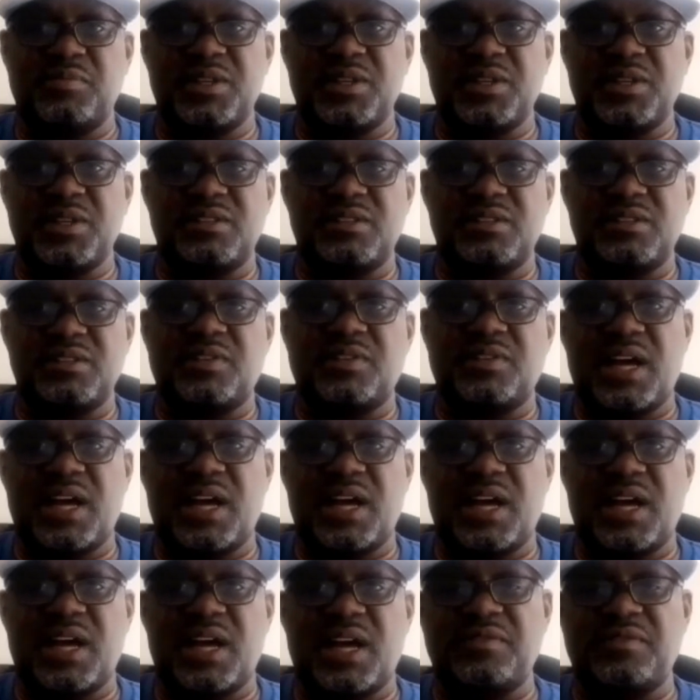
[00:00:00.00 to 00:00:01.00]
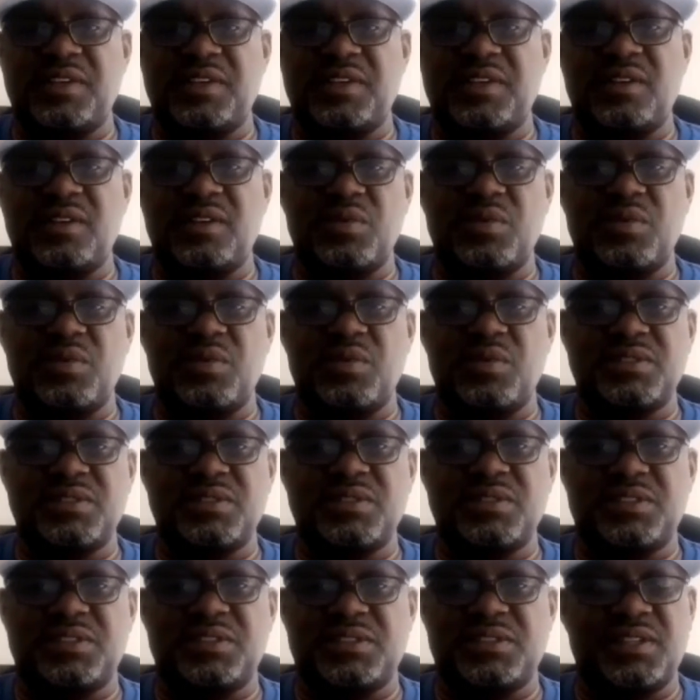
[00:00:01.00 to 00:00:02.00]
philosophy, or is it just
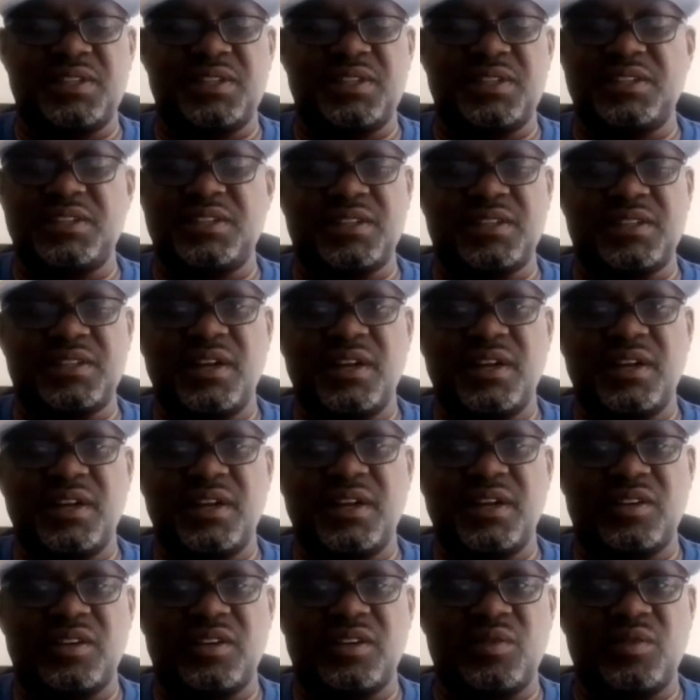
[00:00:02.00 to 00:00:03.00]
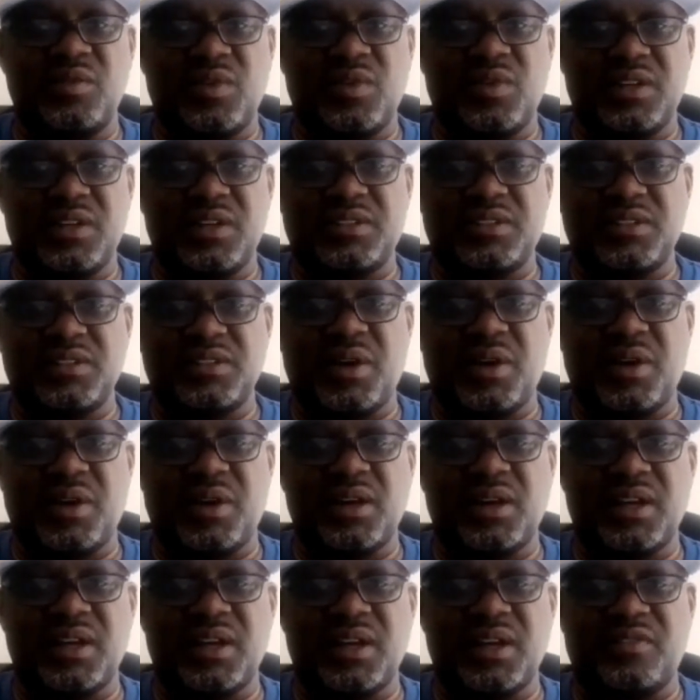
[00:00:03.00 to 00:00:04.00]
things that you wanted to
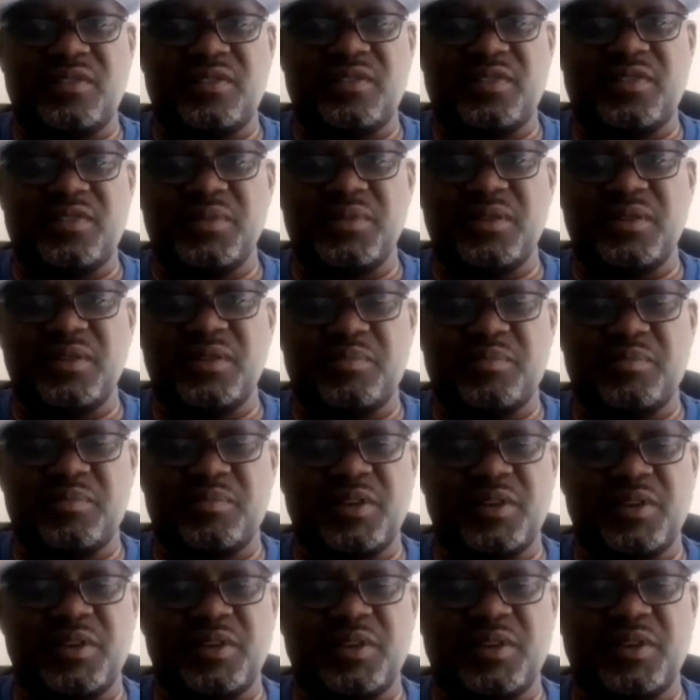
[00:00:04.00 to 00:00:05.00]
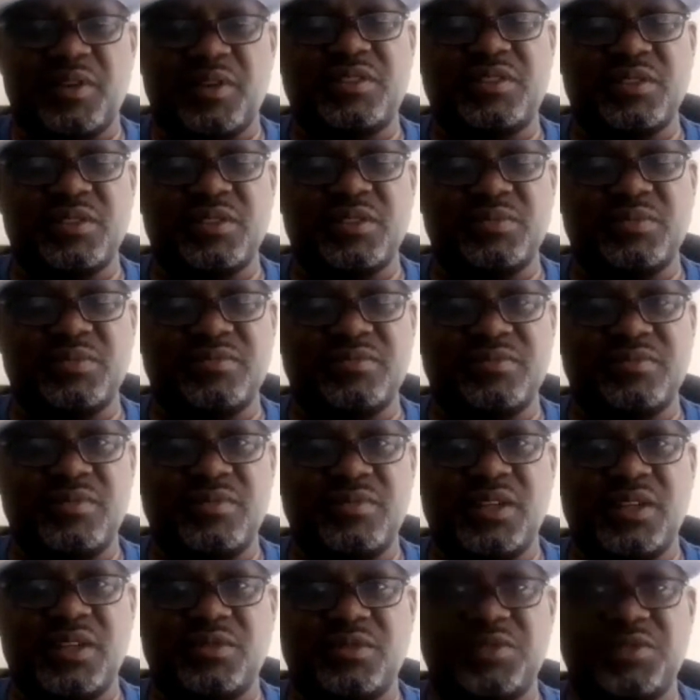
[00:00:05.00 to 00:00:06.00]
parlay from your personal,
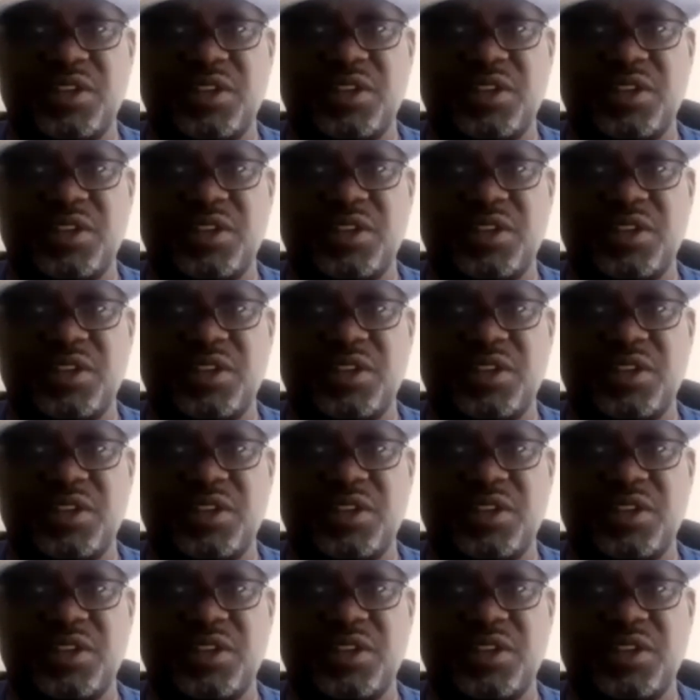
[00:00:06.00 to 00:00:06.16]
journey in